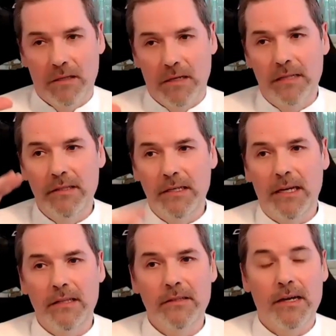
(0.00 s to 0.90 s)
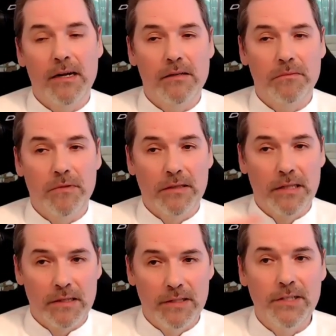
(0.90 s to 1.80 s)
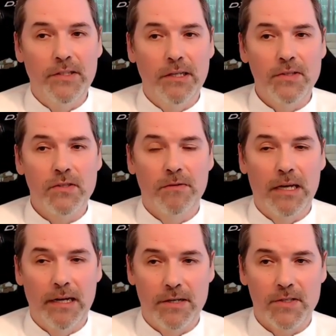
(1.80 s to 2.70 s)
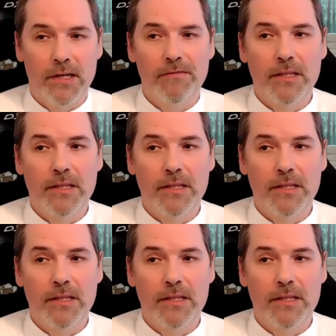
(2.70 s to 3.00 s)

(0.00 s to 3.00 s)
at the end, there are the teachings of the higher self